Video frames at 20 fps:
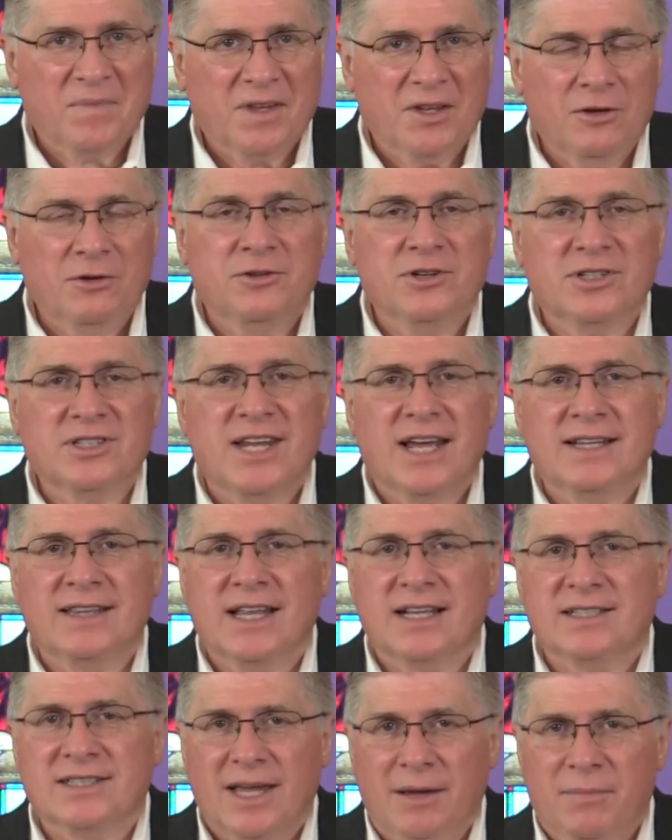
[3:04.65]
You just take
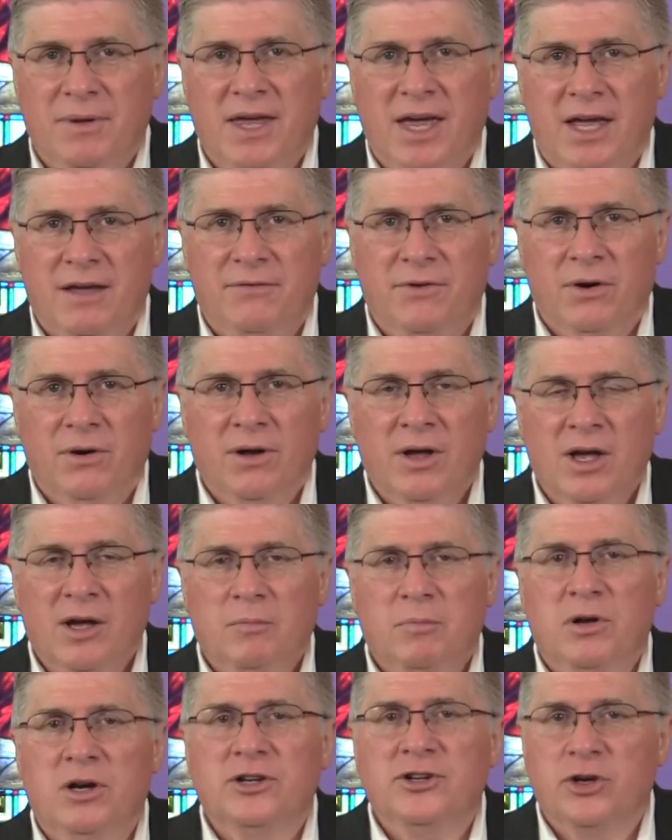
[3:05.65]
that same behavior,
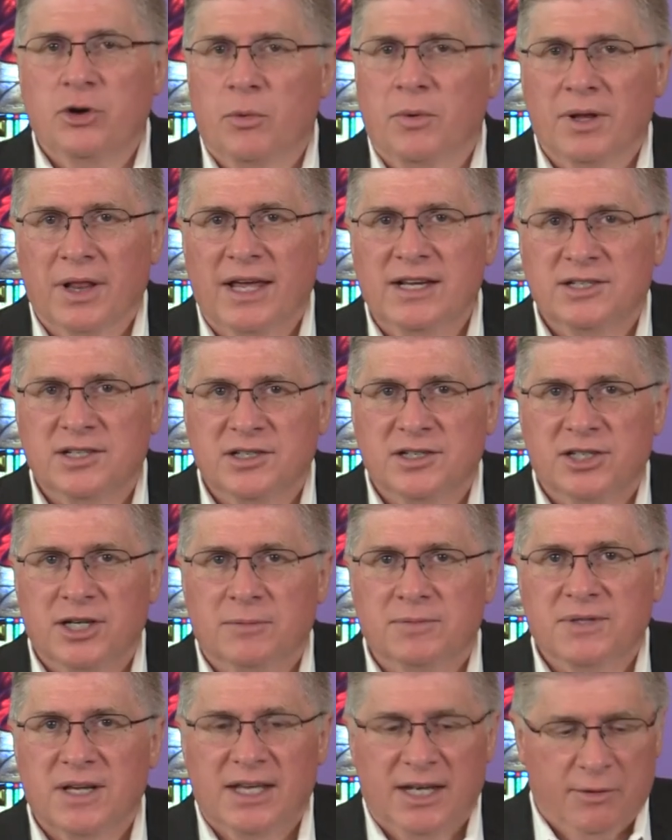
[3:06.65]
put it to your
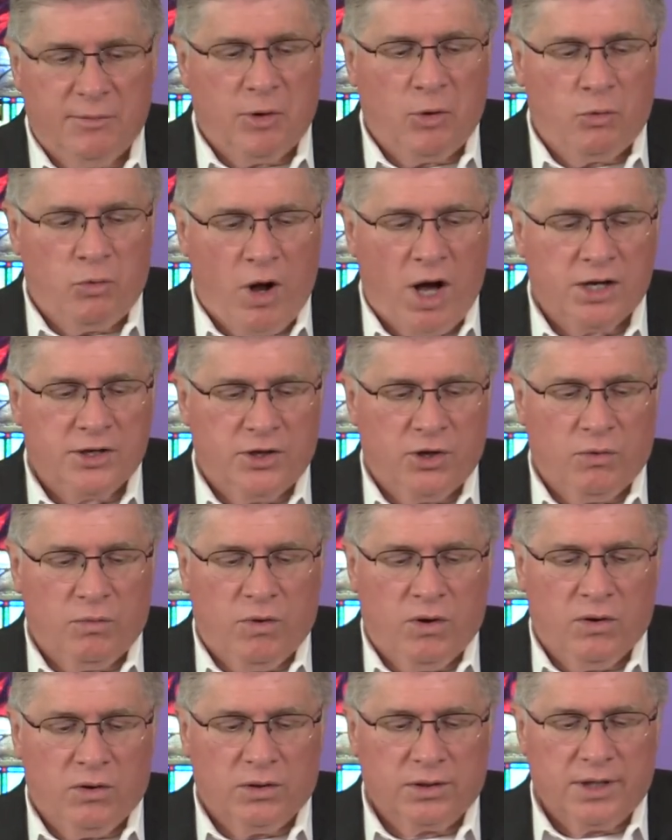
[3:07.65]
relationships, and it will rock your
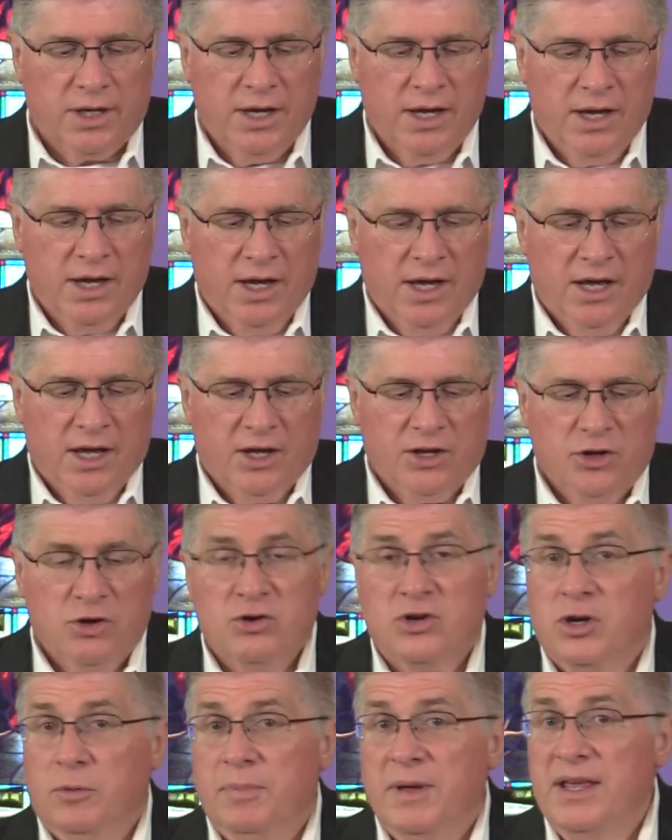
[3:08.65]
world. You
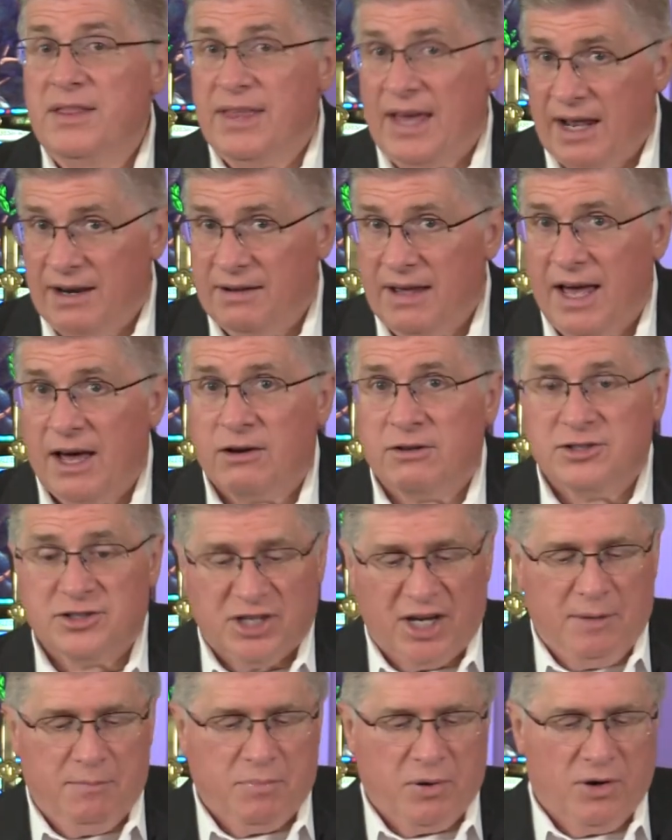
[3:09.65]
could be that out of
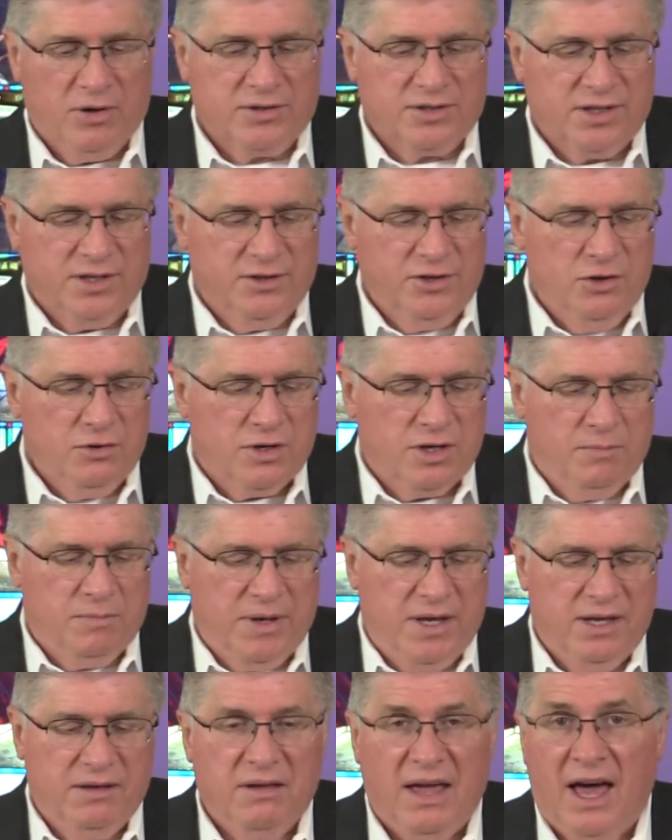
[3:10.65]
shape person. You could
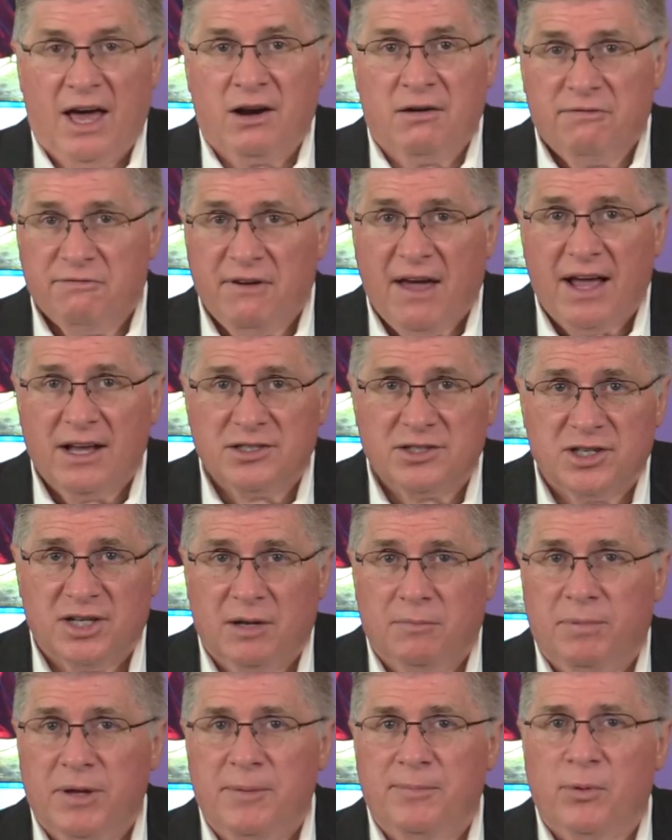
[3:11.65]
be out of fashion,
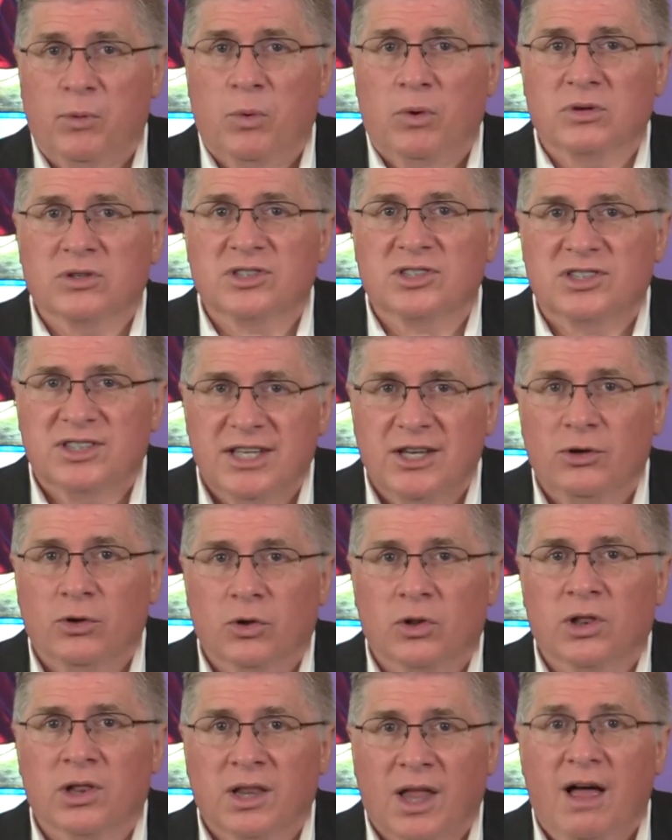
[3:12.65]
and people will
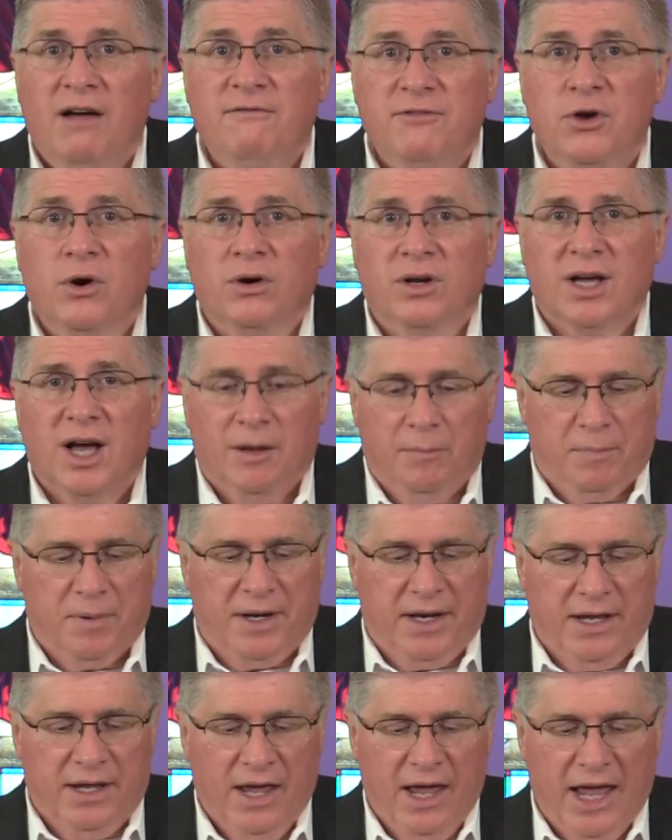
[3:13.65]
still love your
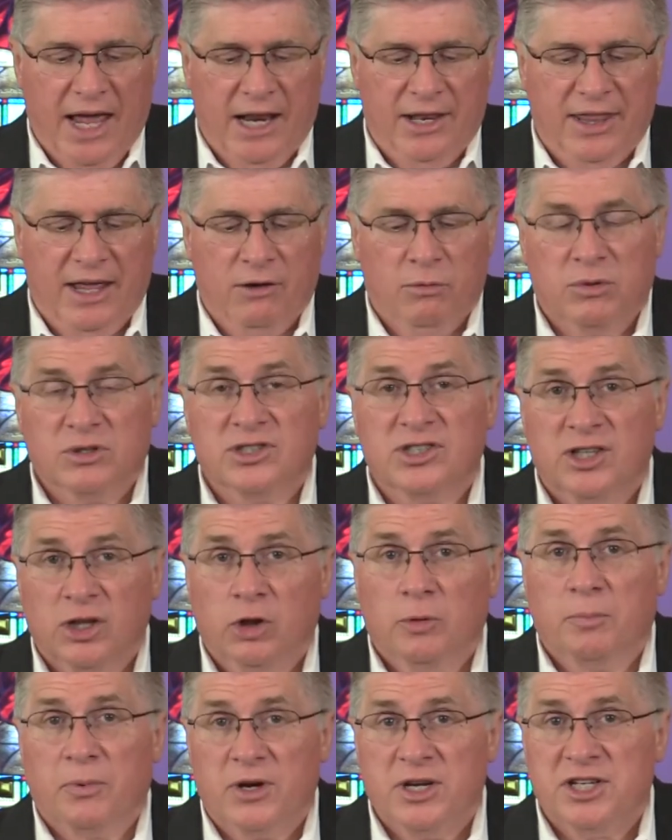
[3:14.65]
company and they will still
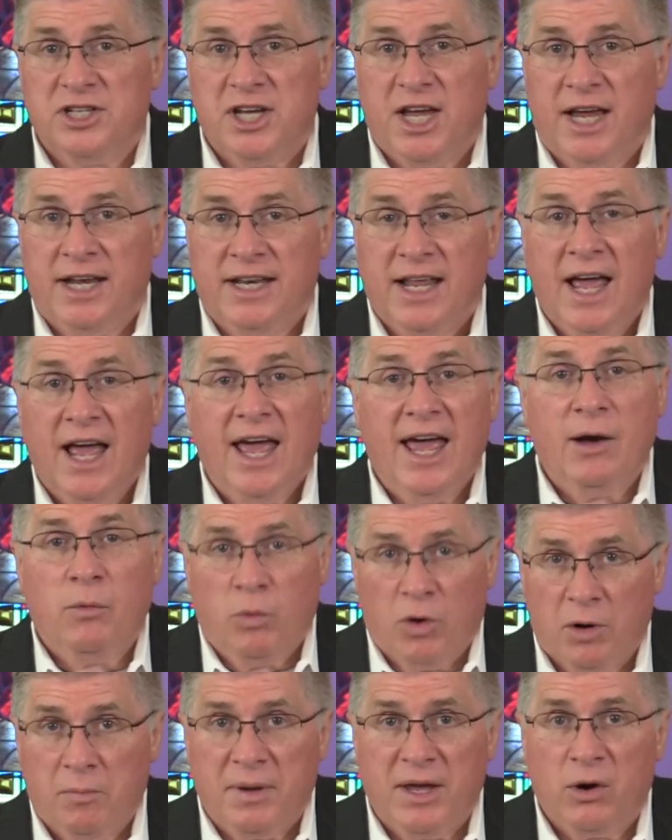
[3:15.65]
appreciate and
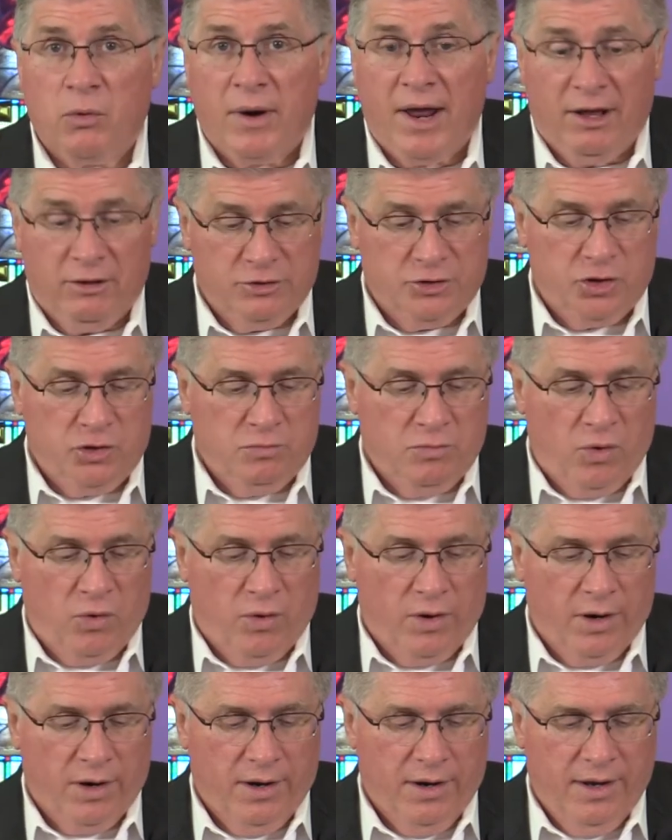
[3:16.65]
want to be around you
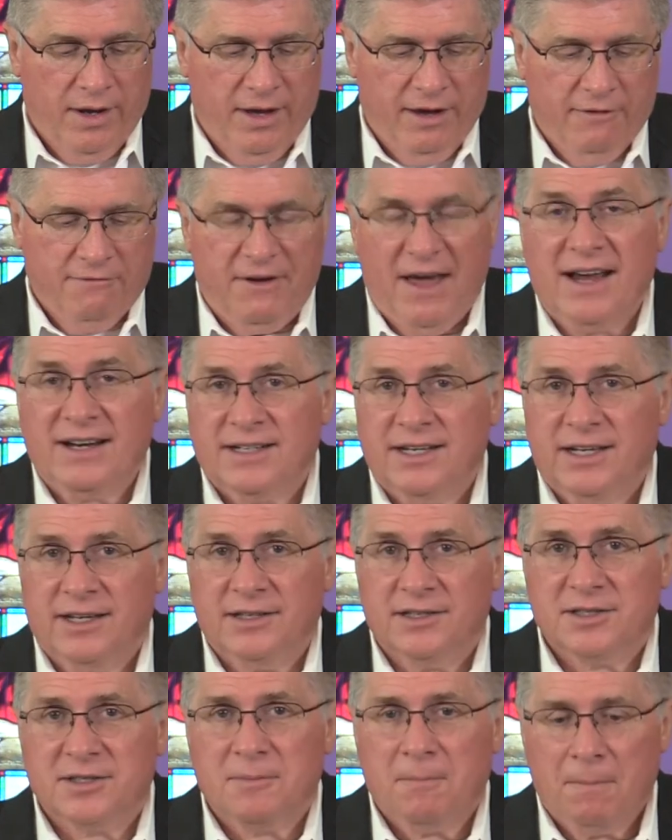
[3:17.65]
more. Fact
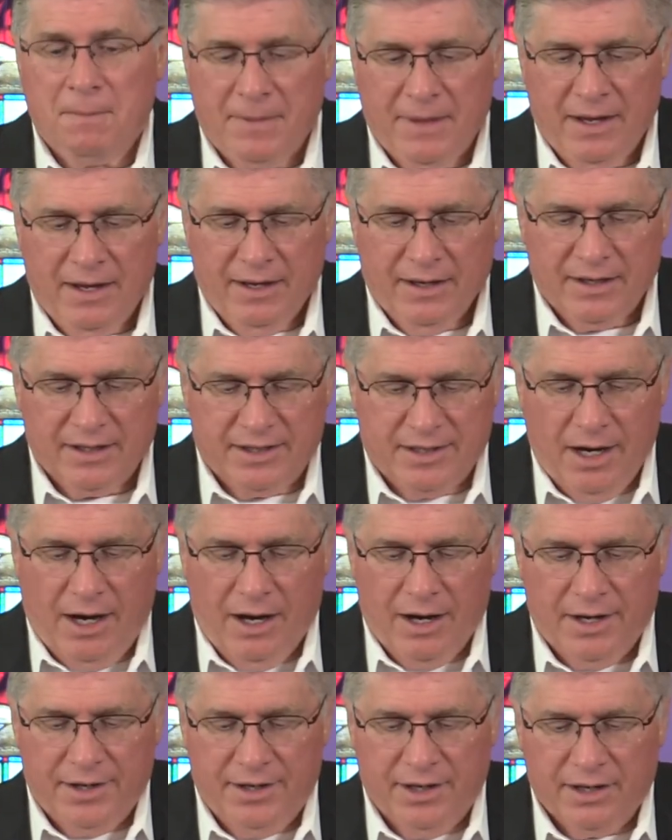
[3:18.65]
is,
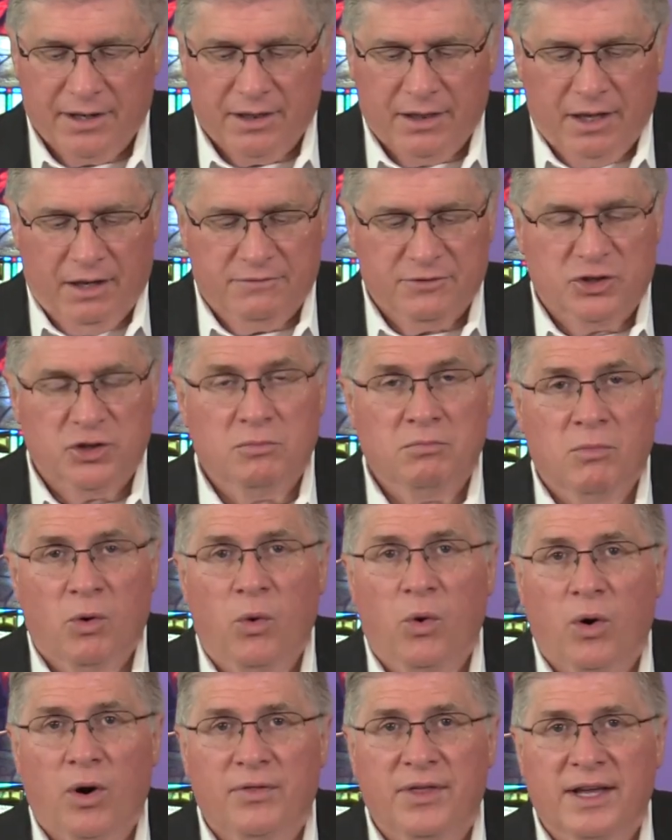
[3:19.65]
God loves you
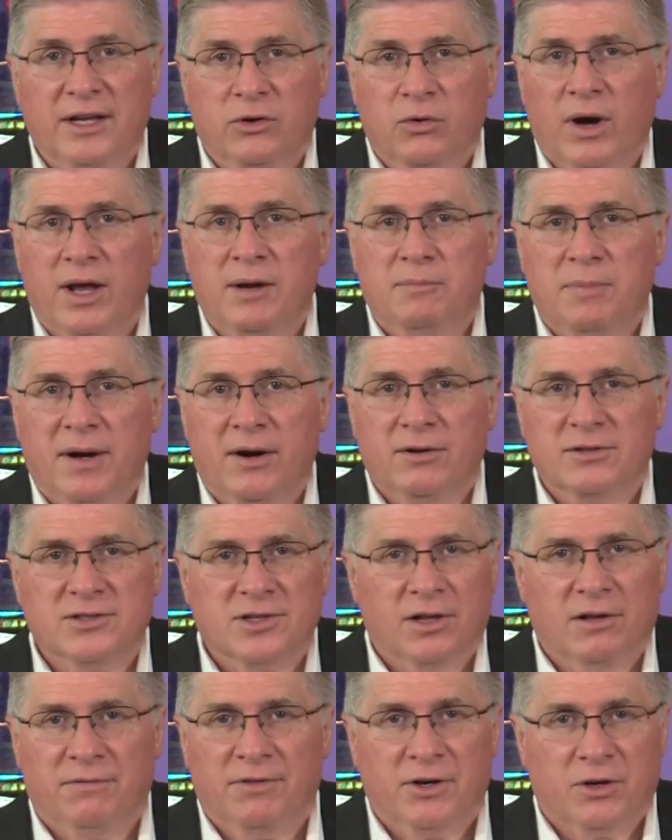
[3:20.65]
more than grandparents
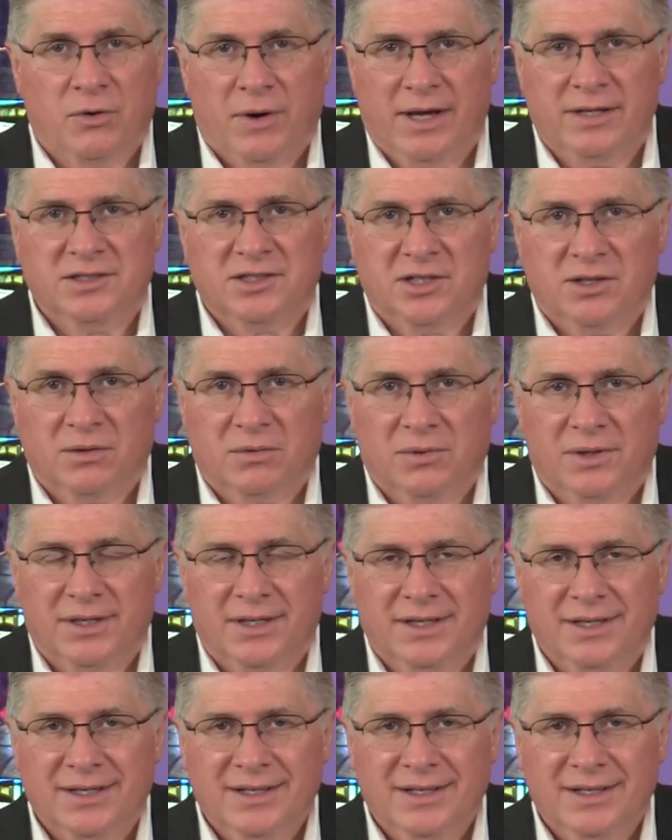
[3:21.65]
love their grandchildren.